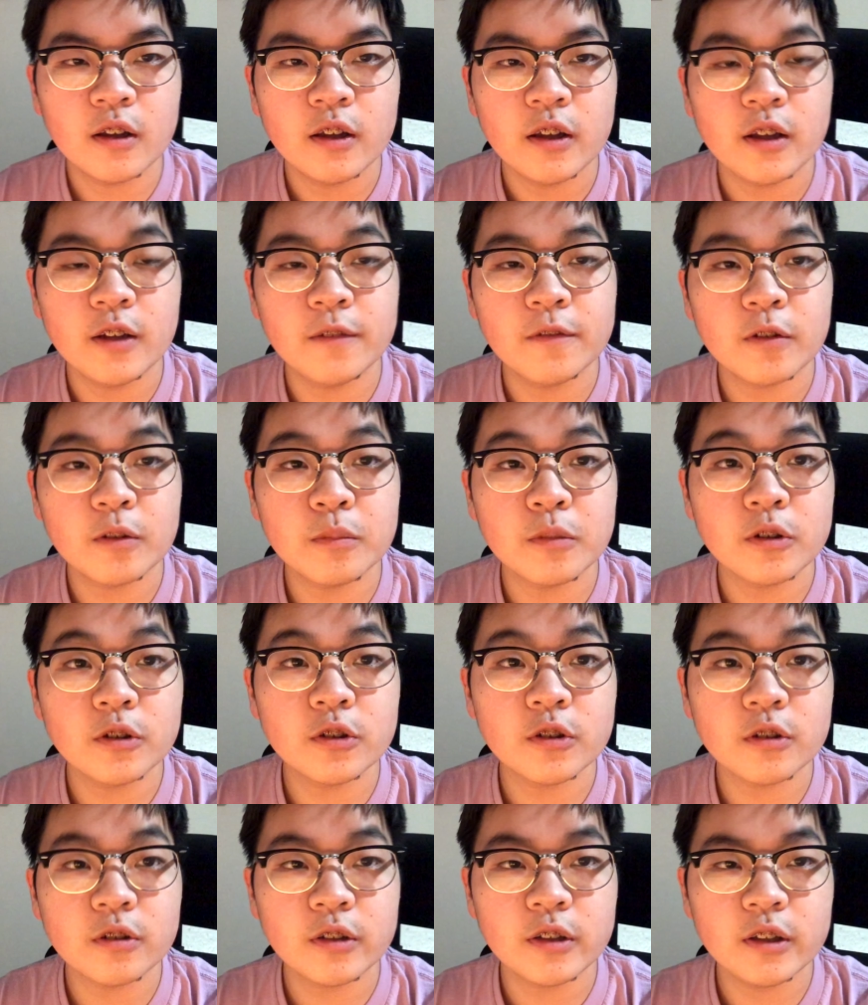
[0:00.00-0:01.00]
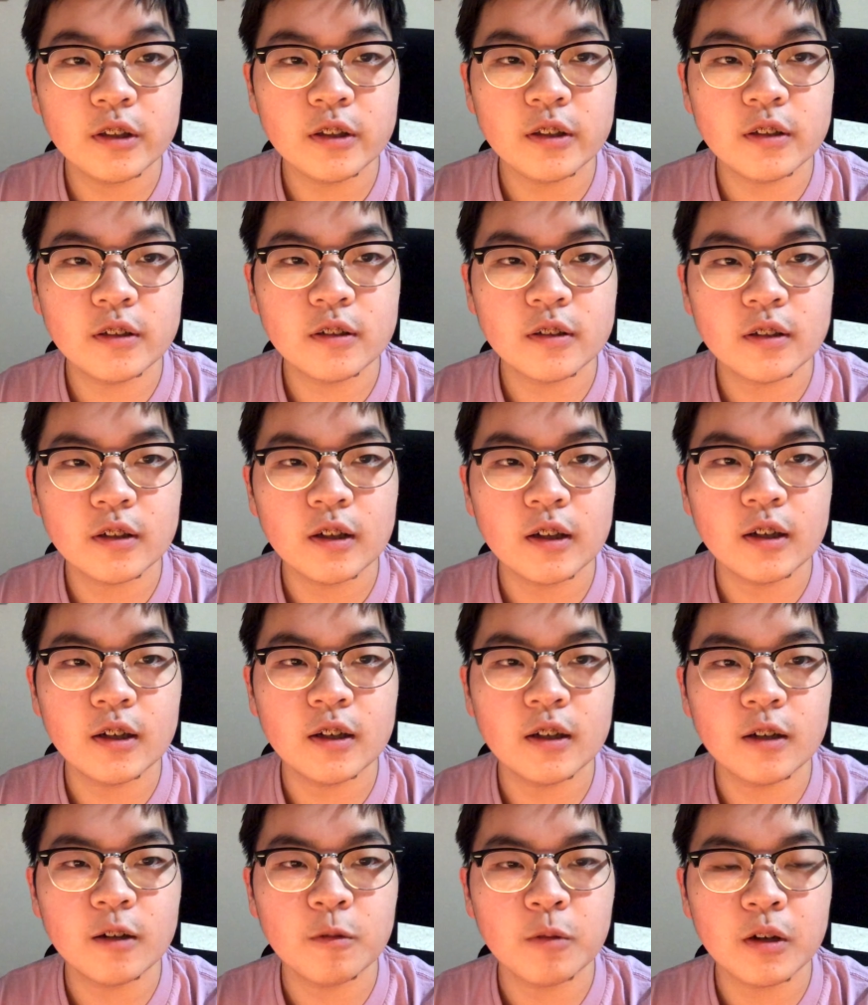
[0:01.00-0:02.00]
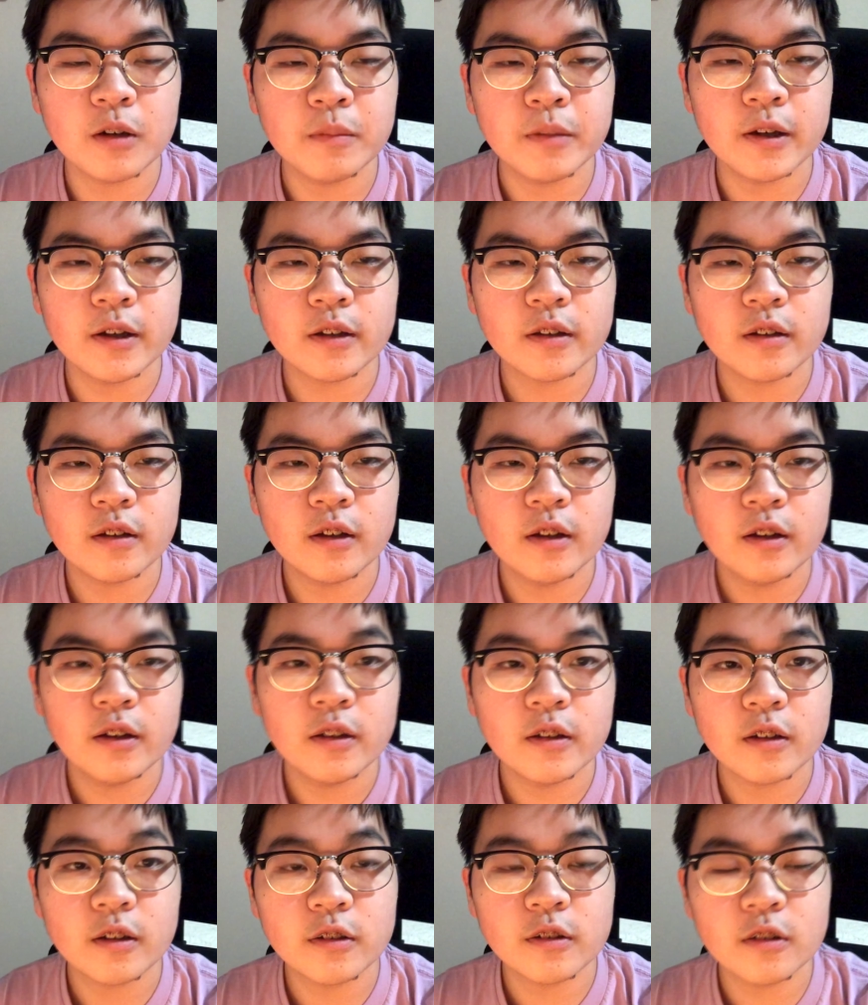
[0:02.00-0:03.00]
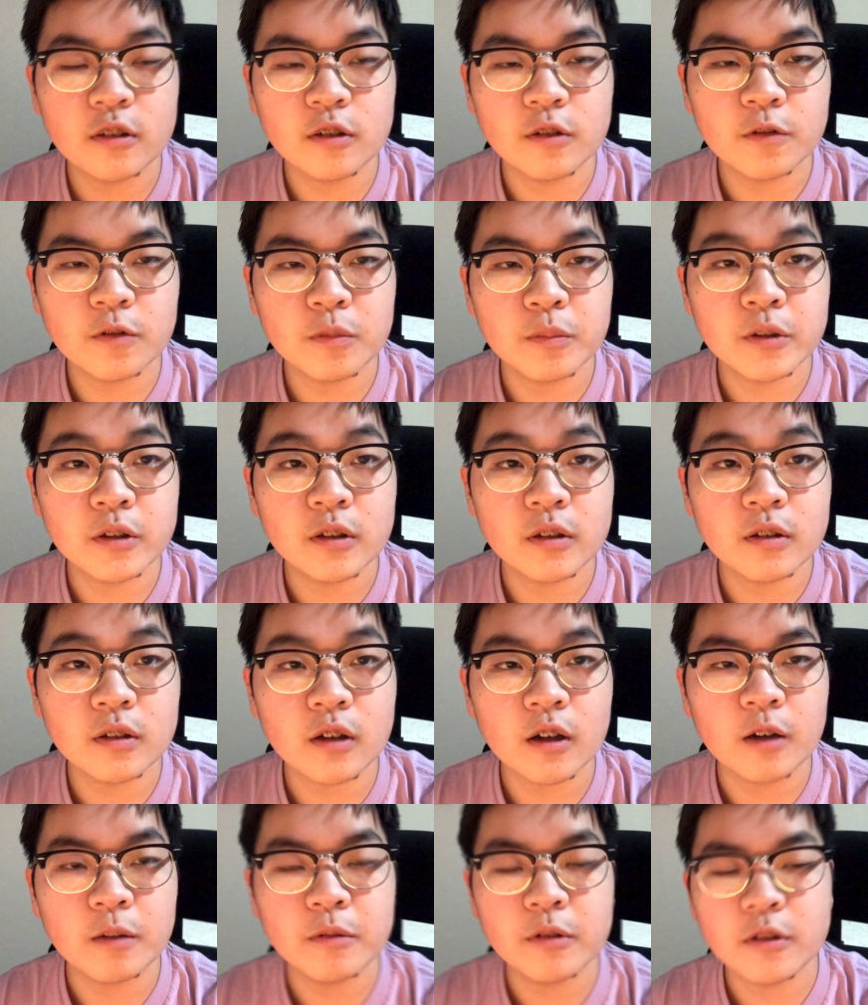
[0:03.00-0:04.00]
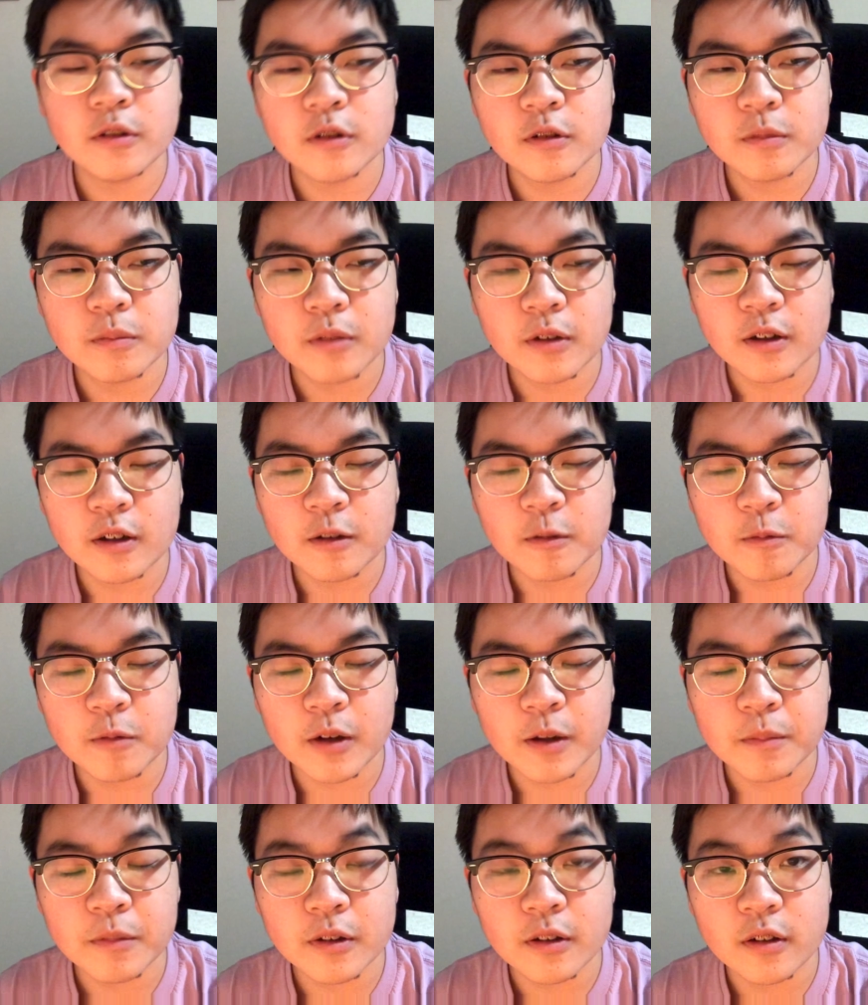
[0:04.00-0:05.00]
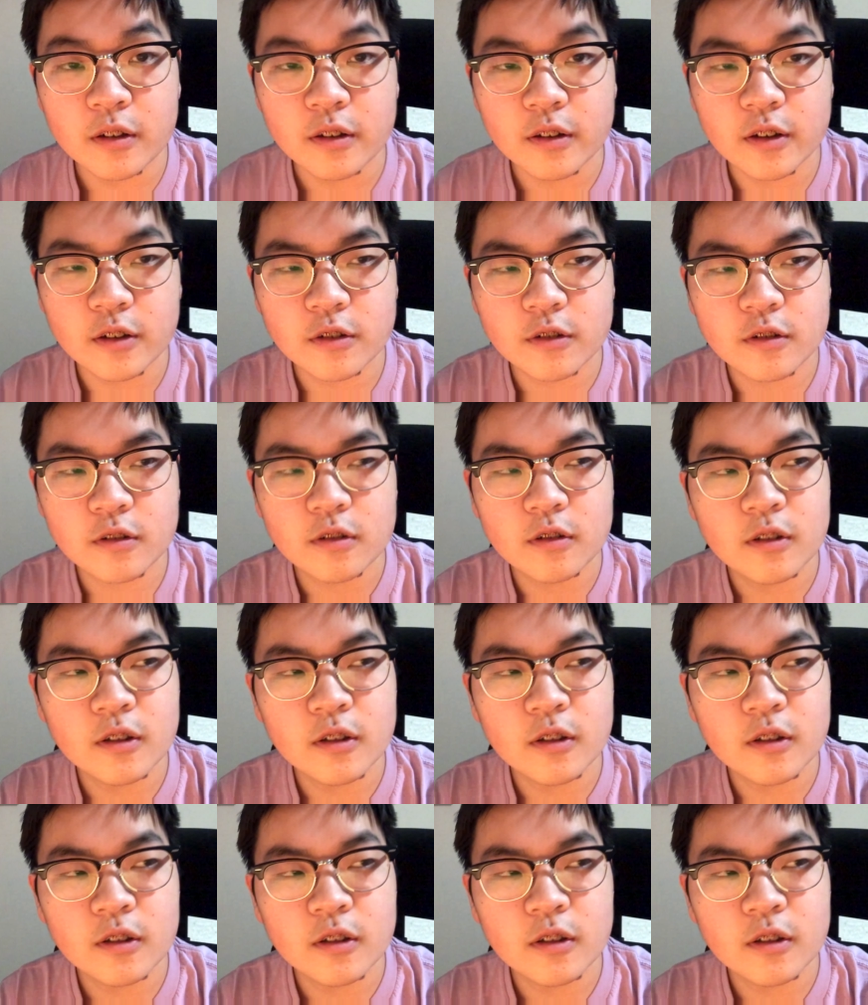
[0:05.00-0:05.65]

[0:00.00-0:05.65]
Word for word: infomercial he did uh, a while back. He's also known for being in the comedy group uh, Wham City Central.